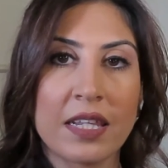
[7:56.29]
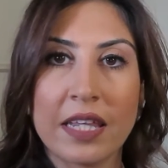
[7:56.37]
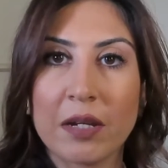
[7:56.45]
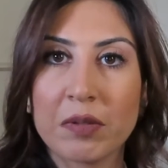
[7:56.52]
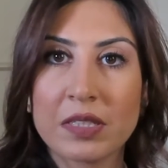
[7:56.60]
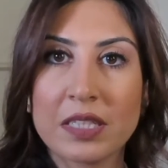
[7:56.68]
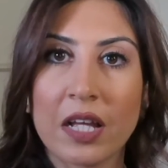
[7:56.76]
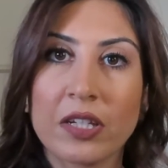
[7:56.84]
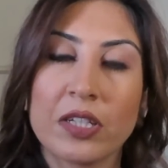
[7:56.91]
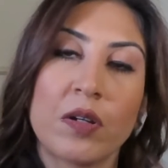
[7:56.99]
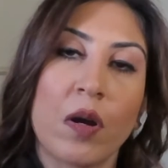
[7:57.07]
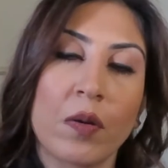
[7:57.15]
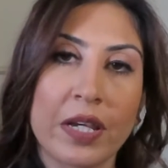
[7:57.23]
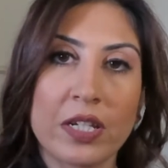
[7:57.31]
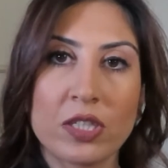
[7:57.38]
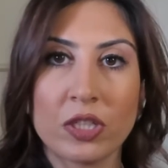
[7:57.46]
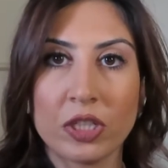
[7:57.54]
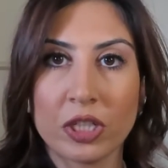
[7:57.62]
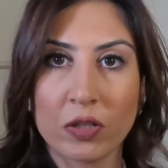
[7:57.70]
They will tell you, okay,
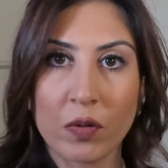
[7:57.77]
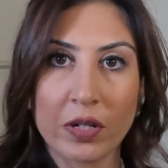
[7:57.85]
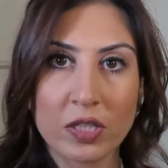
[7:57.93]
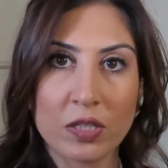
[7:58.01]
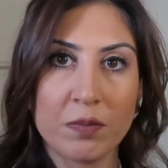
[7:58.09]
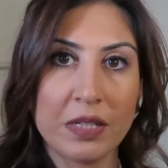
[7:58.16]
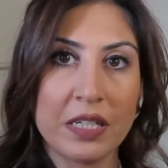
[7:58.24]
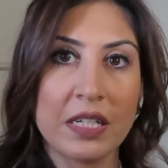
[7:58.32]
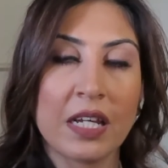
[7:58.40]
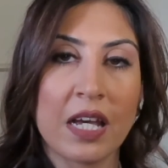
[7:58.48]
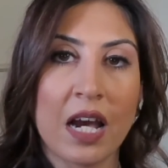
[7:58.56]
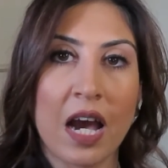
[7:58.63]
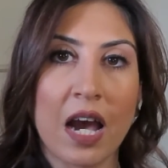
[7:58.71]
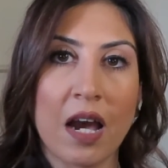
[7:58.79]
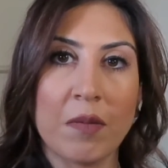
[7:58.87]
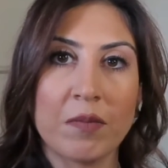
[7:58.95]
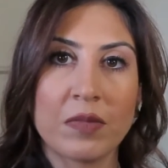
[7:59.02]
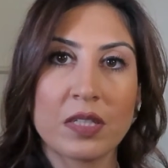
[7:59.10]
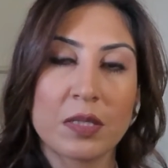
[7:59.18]
so you're going to be,
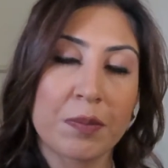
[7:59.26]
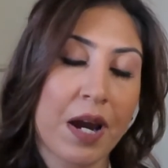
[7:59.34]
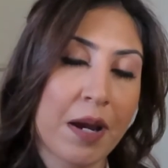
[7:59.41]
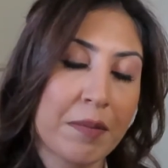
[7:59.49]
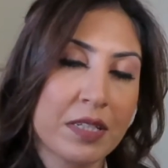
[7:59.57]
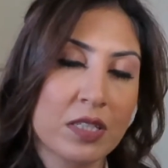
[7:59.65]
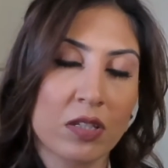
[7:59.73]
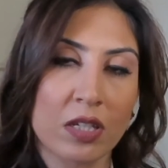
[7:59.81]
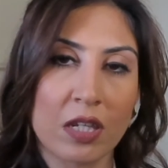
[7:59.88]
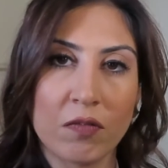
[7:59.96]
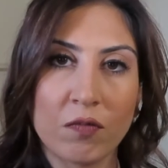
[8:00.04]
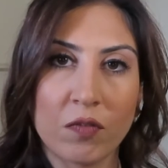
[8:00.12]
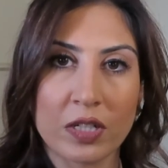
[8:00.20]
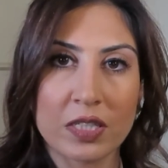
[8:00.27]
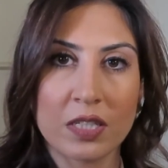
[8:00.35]
the department's looking for